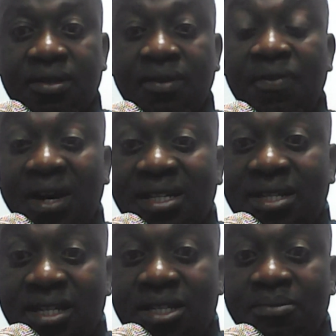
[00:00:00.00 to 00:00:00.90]
That
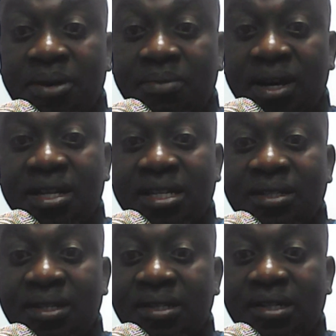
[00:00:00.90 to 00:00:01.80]
is it, my brothers
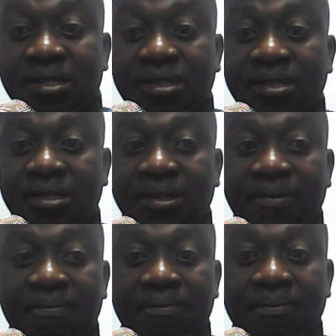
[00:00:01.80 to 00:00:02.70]
and sisters.
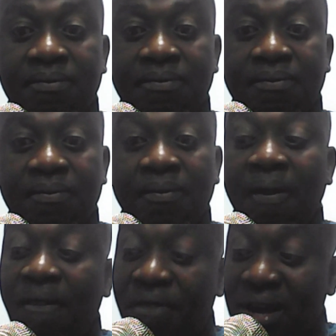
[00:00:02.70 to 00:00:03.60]

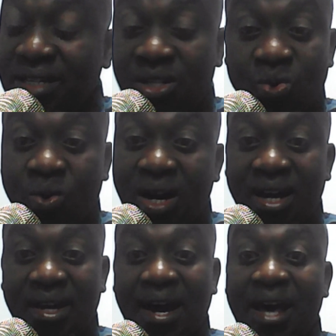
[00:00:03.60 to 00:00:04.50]
That is
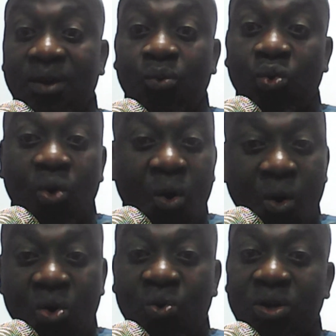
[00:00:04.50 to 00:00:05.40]
why I
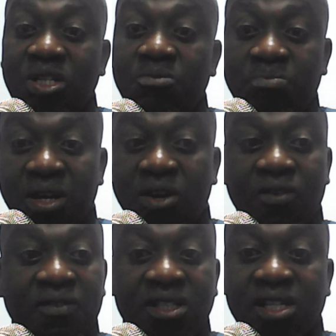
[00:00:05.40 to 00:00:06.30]
always speak
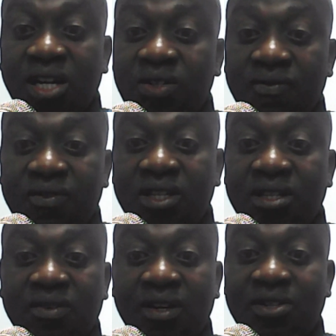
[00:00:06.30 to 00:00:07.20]
of the Church of
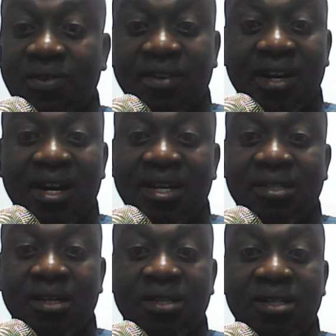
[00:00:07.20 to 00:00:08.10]
Jesus Christ of Latter-day
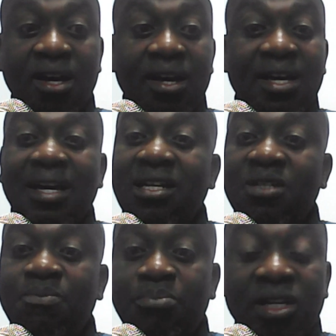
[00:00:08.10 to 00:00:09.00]
Saints,
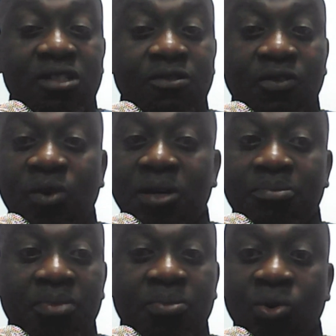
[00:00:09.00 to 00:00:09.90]
irrespective of
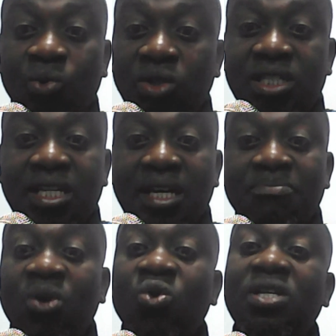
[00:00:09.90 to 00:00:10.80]
what people will say,
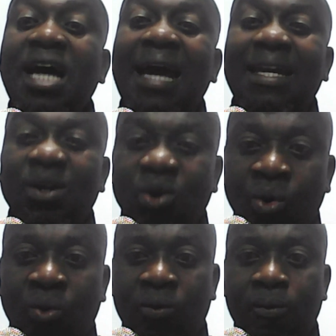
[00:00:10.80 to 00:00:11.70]
because I
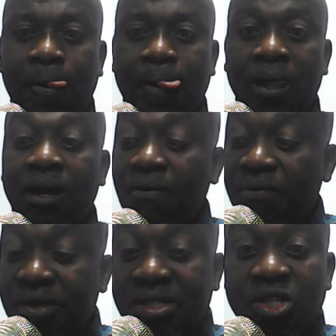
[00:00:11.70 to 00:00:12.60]
know
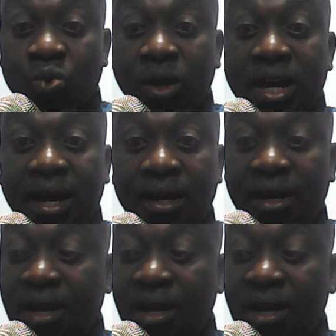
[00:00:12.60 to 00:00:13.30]
this is where